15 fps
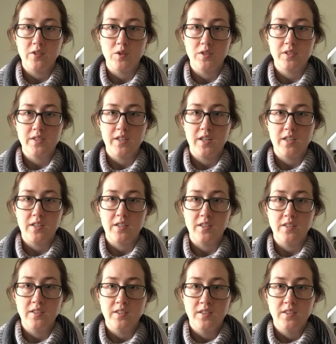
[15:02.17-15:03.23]
was not a
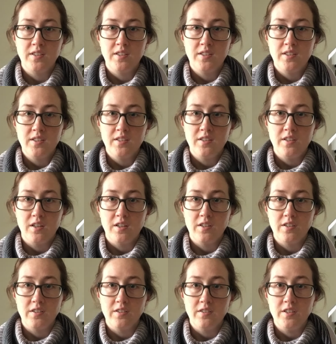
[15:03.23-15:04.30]

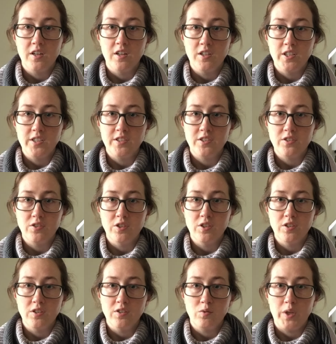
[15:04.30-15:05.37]
yarn yardage
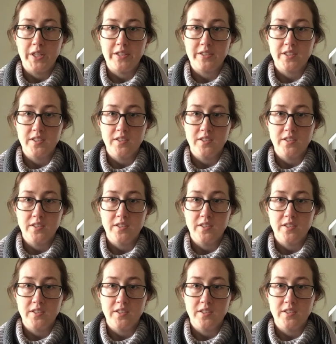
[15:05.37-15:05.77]
or weight